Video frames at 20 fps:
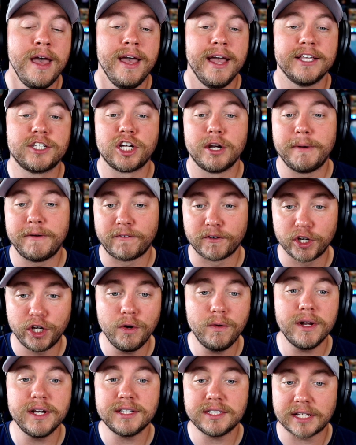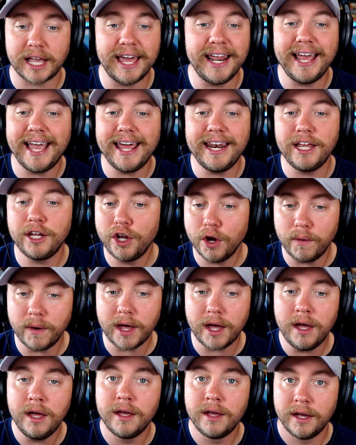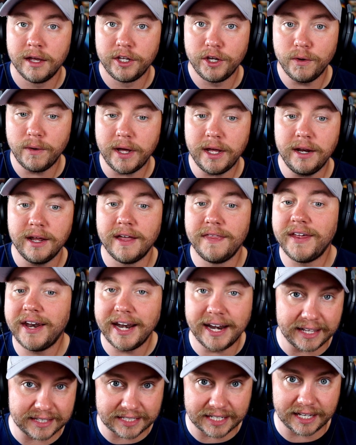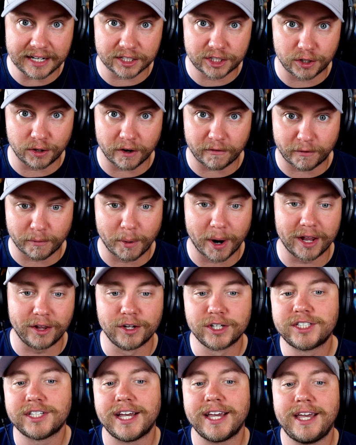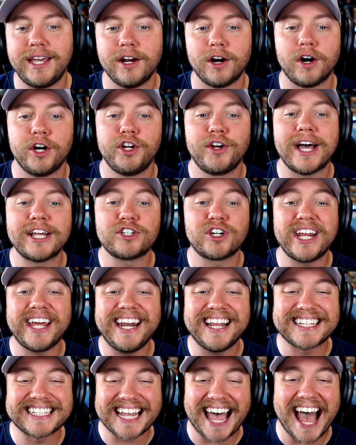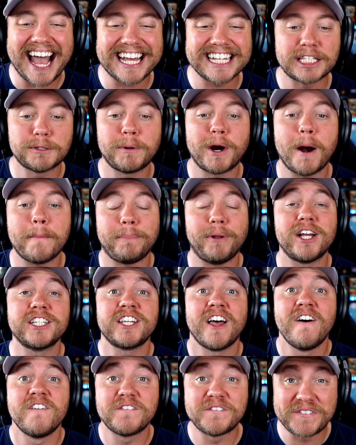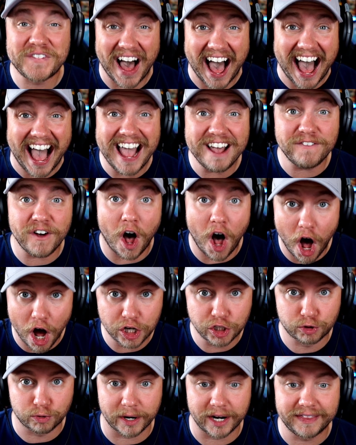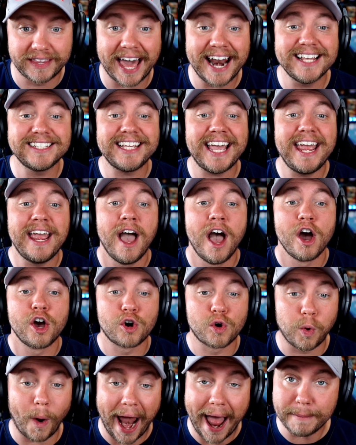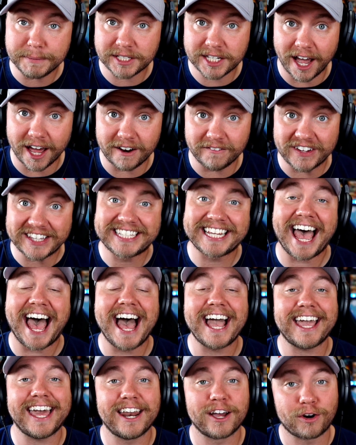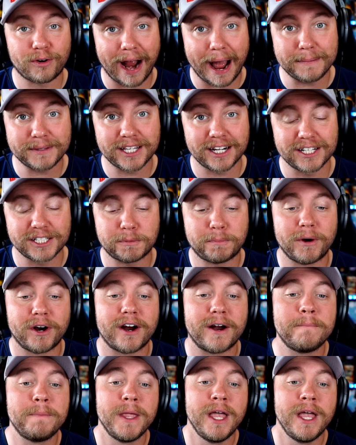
is going to be for Yuna's, any Yuna unit, and then any Tidus unit from what it looks like here. You guys are going to get attack and spirit plus 500. That is a crap ton of attack and a crap ton of spirit